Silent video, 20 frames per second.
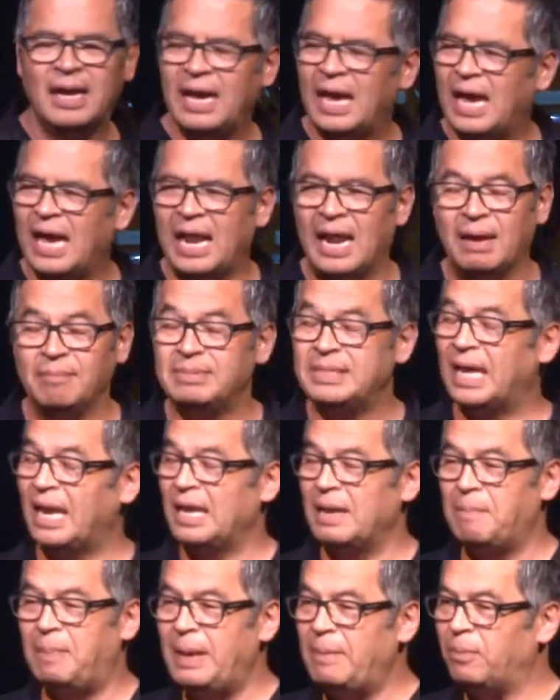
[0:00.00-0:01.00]
and I'm telling
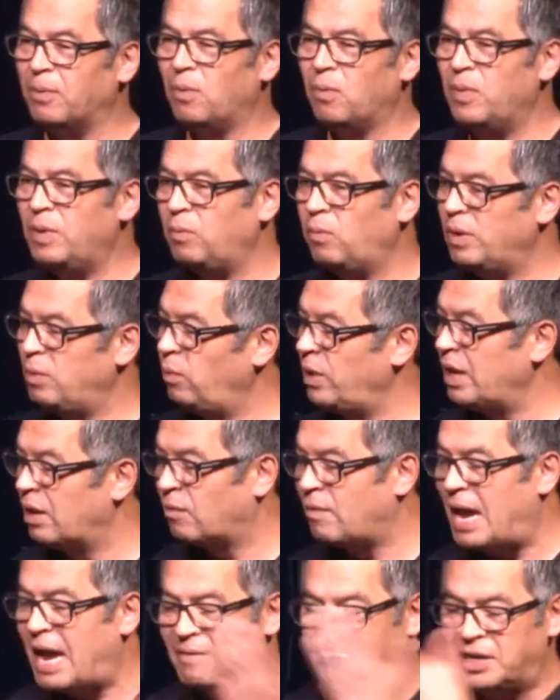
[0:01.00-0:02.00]
you, people, when we
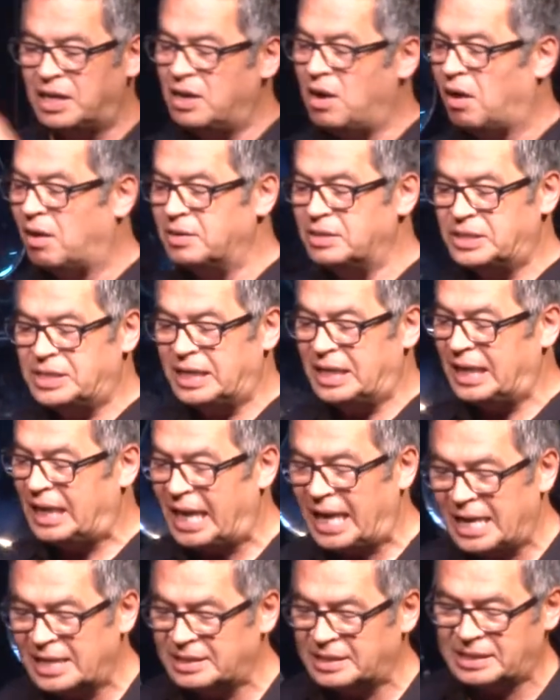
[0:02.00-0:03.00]
arrived in Garden City,
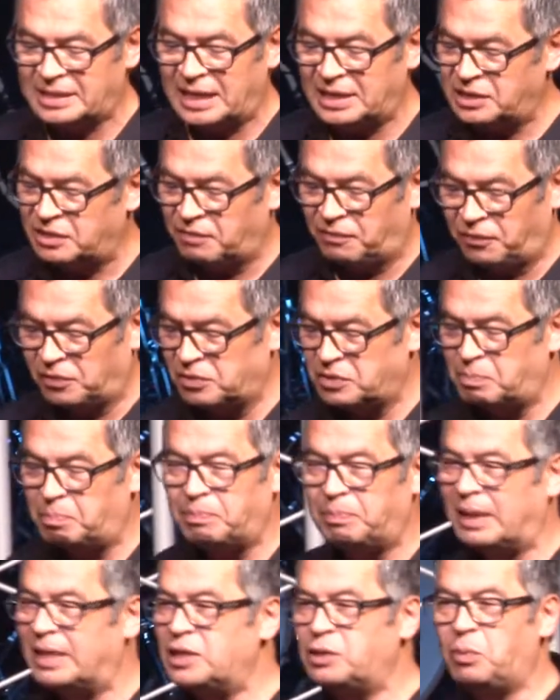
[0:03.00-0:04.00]
Kansas, that's the first
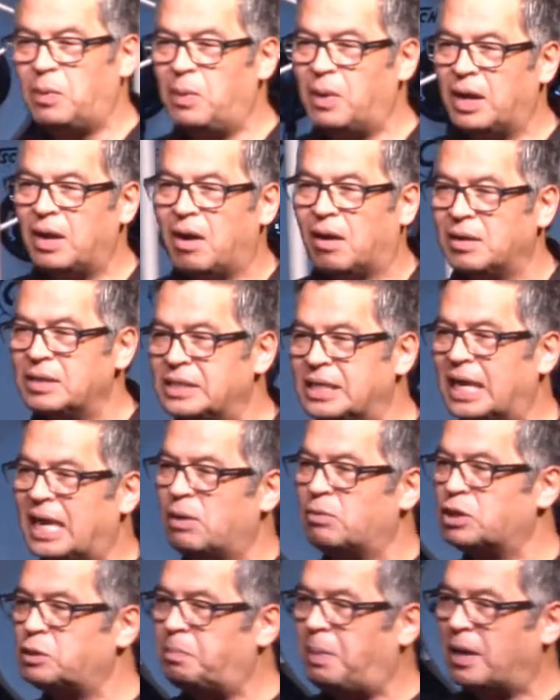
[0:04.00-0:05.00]
place we went. Garden City, it
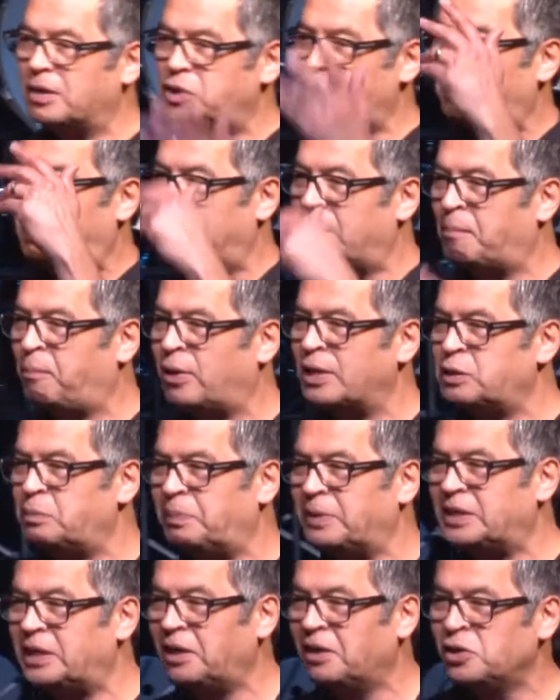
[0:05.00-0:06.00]
was sponsored by the
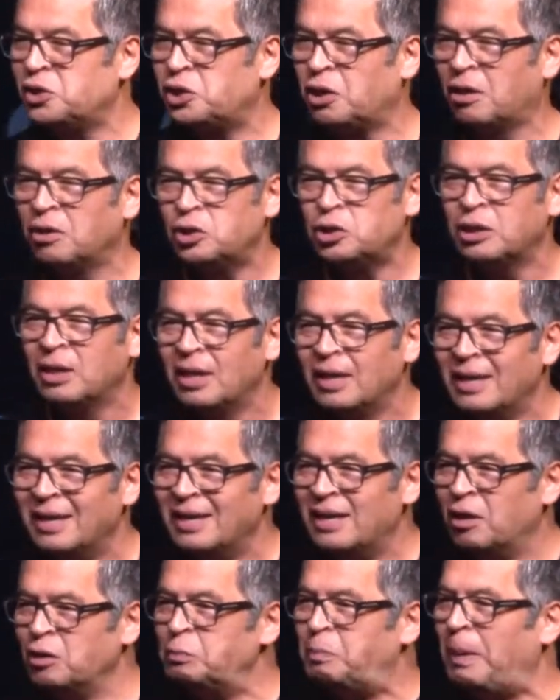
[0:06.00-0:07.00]
Presbyterian Church.
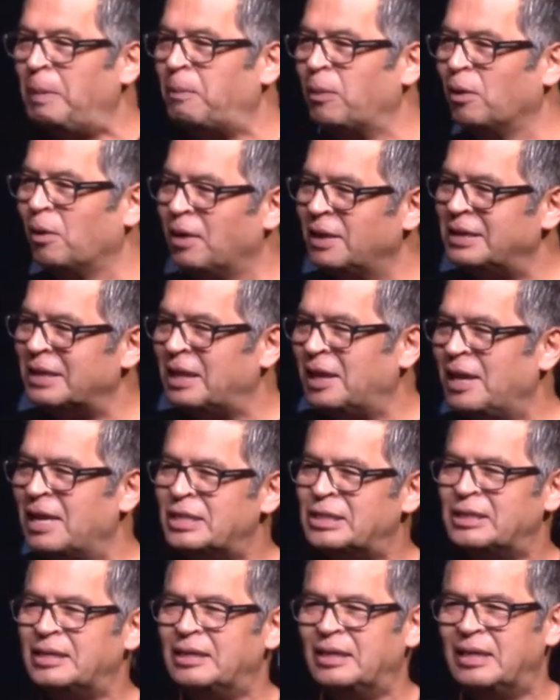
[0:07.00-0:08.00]
Those people looked at
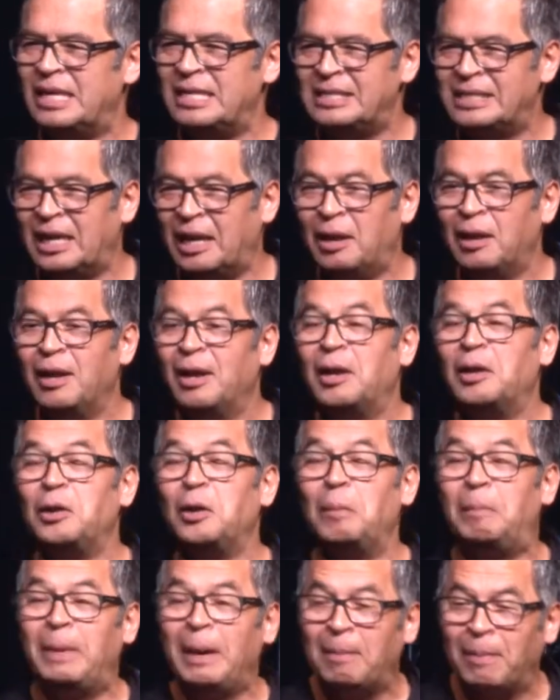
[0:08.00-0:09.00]
us and they said,
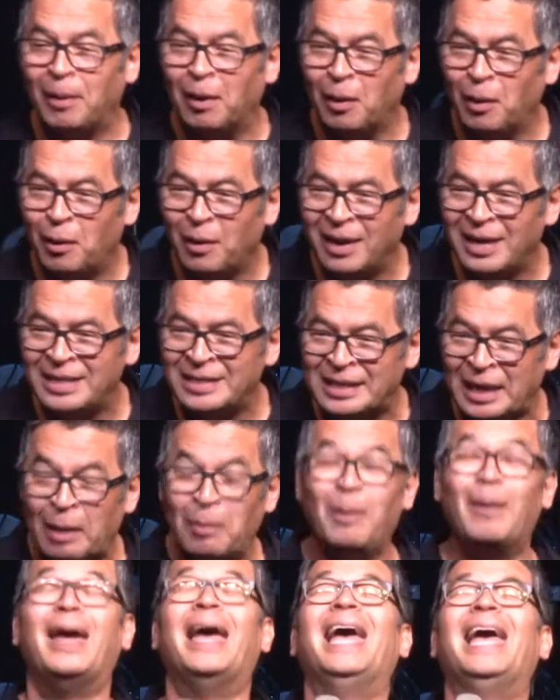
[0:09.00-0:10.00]
you people are crazy.
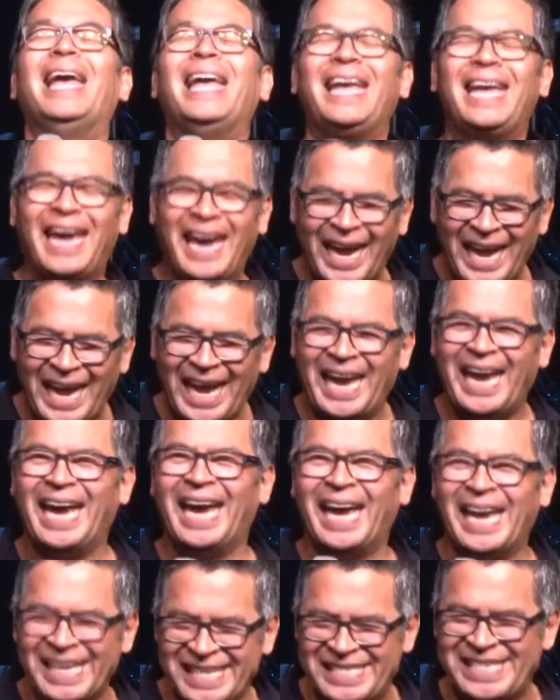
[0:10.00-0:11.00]
We, yes,